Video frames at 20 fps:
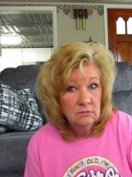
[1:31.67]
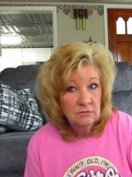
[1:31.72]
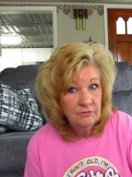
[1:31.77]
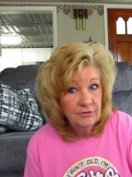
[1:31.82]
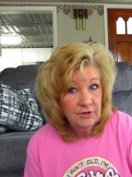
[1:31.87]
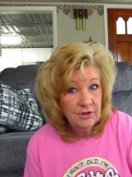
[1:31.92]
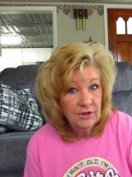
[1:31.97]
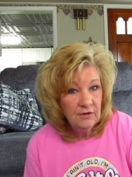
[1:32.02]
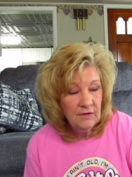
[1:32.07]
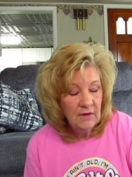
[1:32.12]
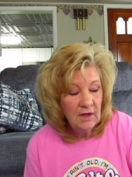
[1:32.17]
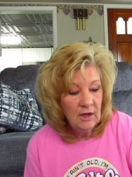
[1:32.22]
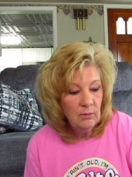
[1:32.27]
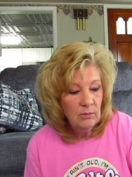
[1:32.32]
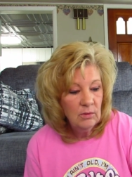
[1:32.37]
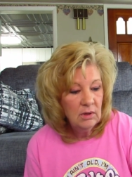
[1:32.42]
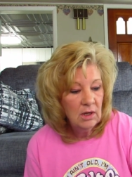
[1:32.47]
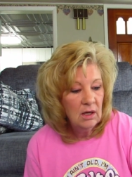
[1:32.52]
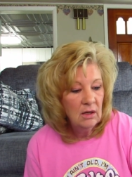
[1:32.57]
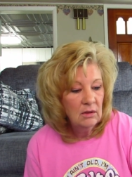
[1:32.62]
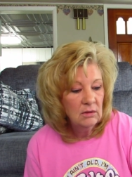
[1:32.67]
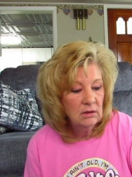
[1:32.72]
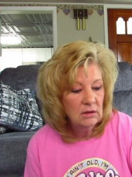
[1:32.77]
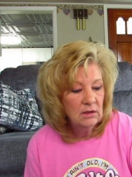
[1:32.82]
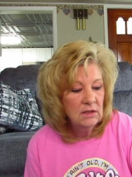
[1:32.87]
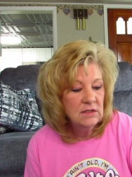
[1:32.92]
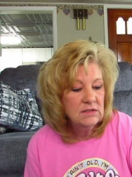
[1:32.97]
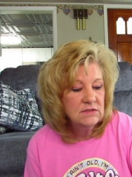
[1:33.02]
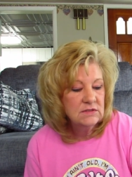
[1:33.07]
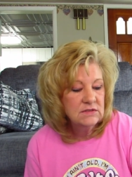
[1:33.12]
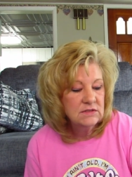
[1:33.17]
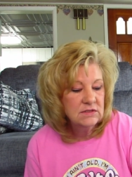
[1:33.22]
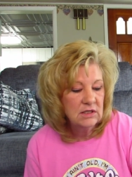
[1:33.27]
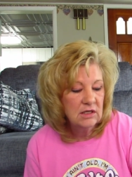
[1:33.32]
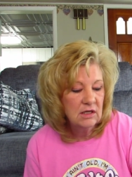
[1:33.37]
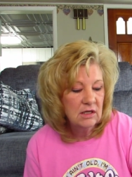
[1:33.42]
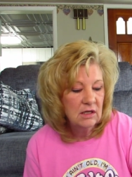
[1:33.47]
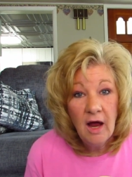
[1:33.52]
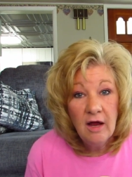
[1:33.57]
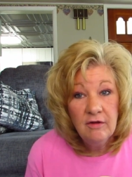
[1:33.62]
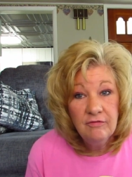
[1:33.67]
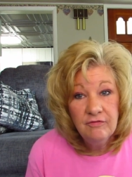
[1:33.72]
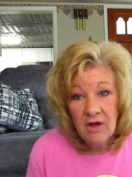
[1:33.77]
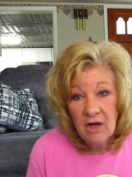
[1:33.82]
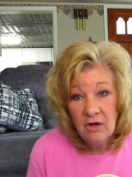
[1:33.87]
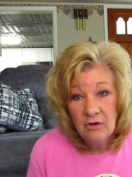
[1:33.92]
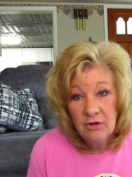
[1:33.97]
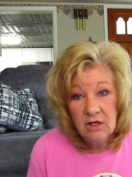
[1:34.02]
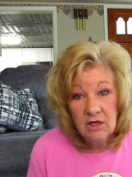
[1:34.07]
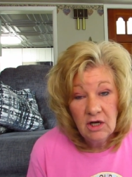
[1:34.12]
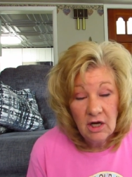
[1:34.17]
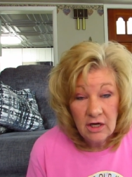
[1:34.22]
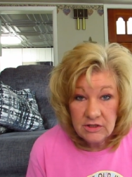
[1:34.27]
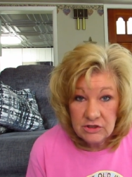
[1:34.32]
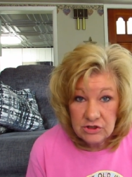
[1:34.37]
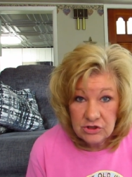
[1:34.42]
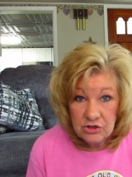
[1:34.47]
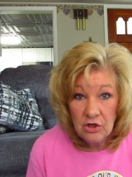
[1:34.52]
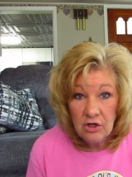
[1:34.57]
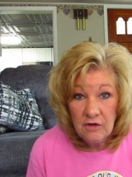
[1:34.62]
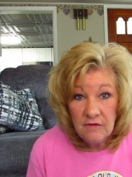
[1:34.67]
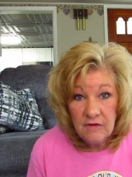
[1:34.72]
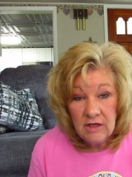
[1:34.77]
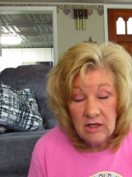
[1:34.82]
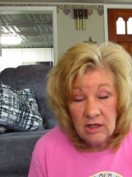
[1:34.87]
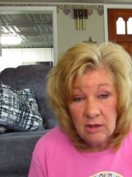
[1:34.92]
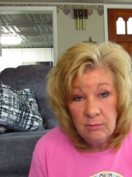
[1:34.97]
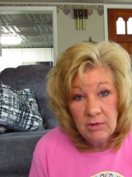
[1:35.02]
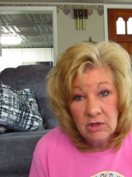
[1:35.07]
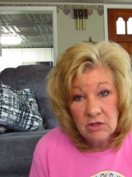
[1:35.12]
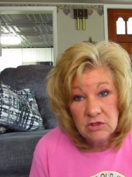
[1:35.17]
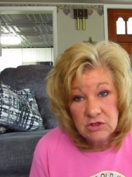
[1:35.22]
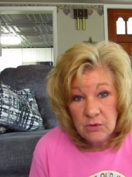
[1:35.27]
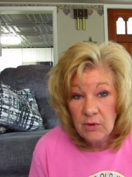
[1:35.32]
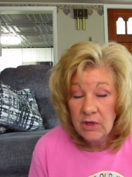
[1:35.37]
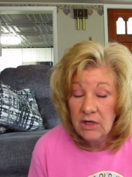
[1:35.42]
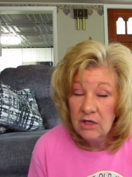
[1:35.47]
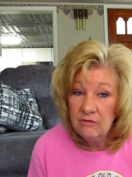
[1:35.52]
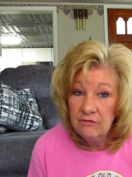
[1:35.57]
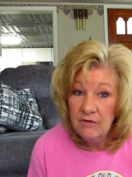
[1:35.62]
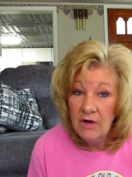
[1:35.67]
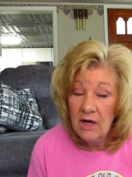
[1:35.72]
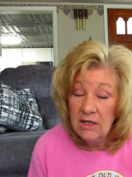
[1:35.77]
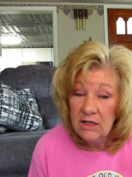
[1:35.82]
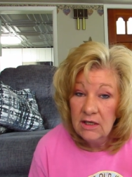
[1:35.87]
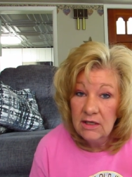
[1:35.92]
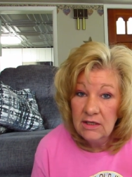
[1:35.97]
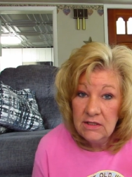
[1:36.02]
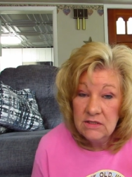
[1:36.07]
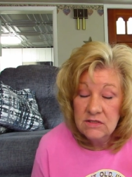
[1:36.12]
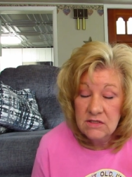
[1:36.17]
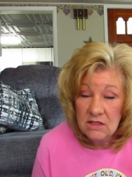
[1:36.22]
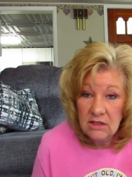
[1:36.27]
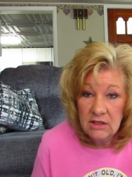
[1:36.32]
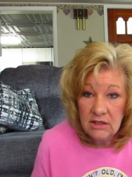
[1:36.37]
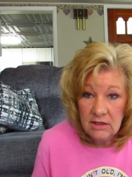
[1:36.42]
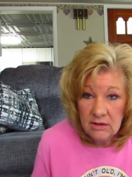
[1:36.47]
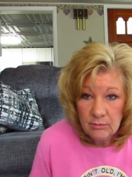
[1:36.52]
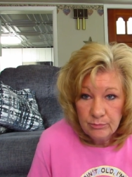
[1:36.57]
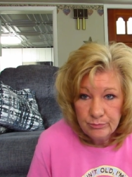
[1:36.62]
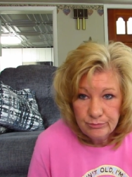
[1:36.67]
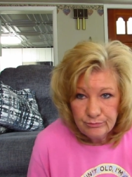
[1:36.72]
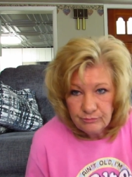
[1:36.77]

Figure that one out. Let's see. I found it. I starred the email so I could find it easily.